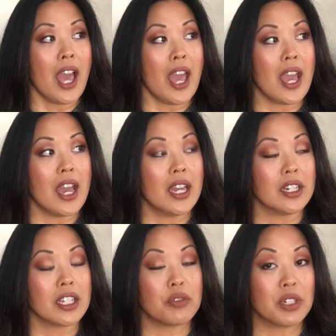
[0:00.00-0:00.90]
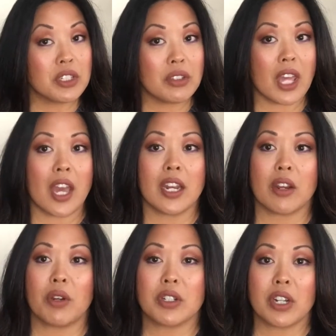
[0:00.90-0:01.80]
And I wanna do that, and
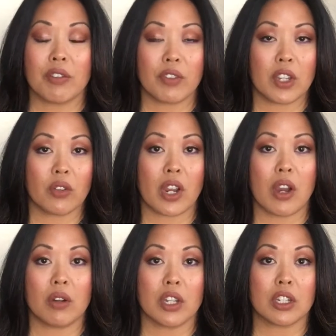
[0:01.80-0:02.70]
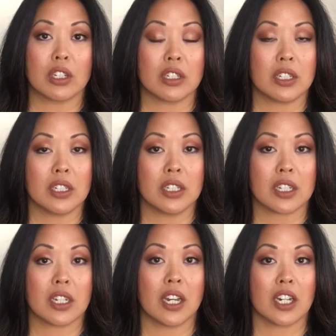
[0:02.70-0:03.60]
I wanna try to figure out a good
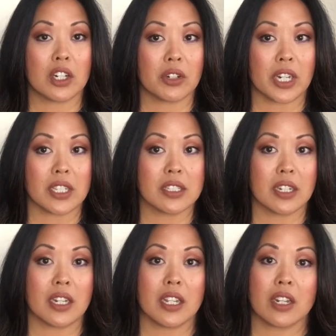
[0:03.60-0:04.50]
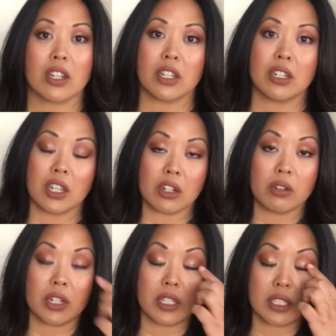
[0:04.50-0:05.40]
cut crease. And I need a good cut
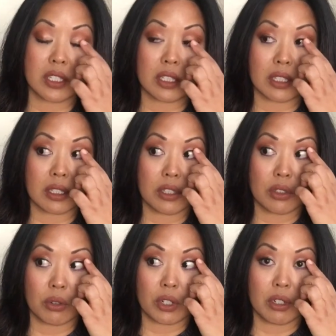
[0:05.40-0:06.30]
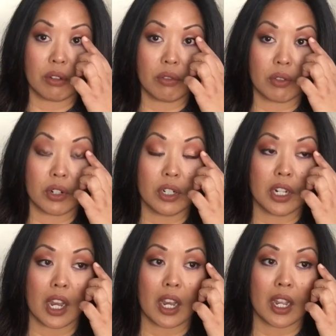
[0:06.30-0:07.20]
crease tutorial for
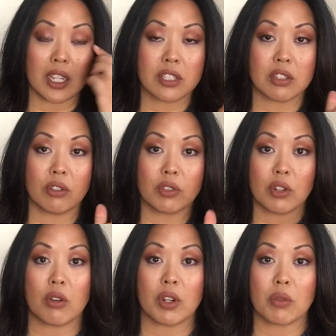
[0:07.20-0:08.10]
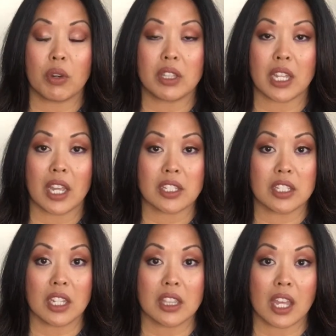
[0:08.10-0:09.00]
hooded eyes. So if you know anyone that has
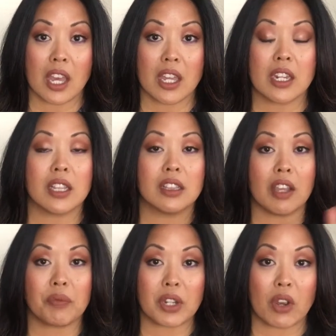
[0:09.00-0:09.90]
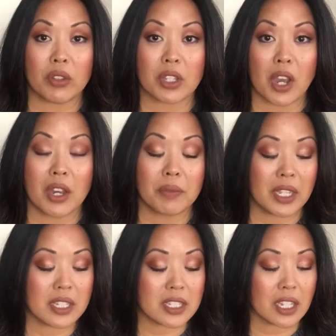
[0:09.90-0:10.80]
done that, let me know in the
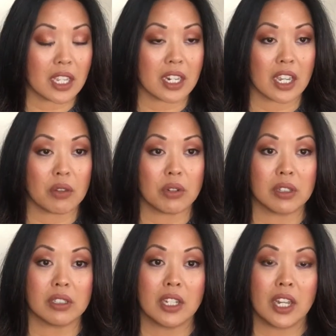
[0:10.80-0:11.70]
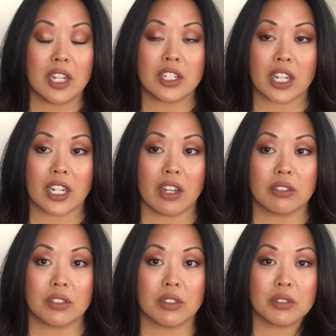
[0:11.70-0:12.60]
comments and I will check it out.
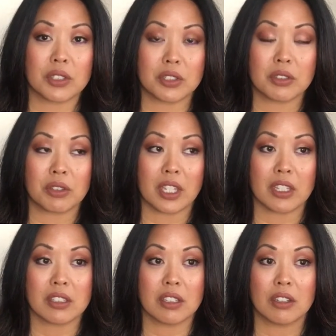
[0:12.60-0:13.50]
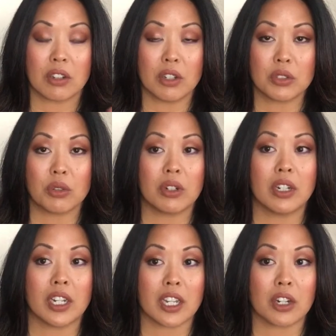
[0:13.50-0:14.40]
So those are the two things,
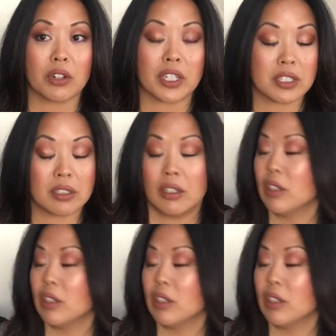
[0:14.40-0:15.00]
contour and cut crease.